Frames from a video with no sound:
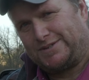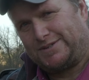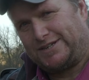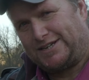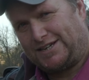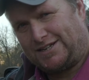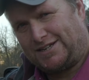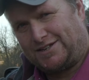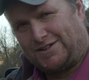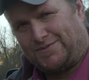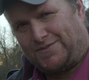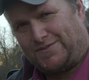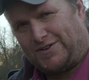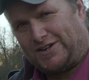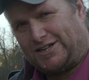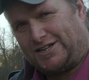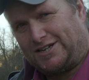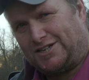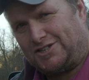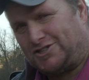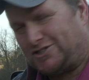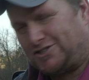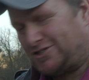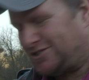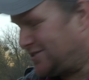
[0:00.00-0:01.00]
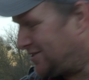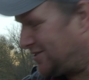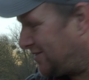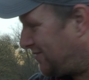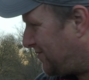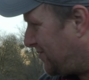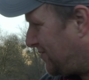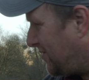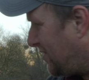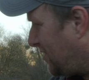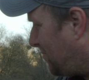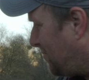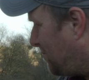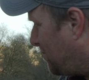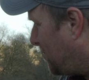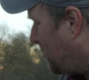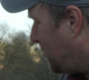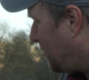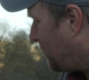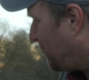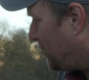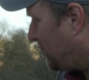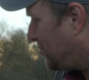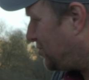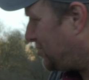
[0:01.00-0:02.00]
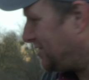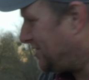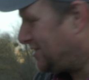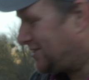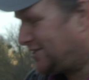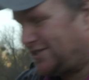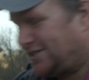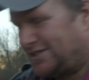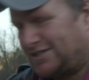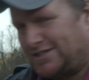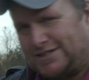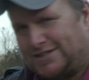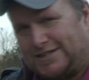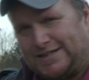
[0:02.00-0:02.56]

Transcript: it in the village of Woodchester.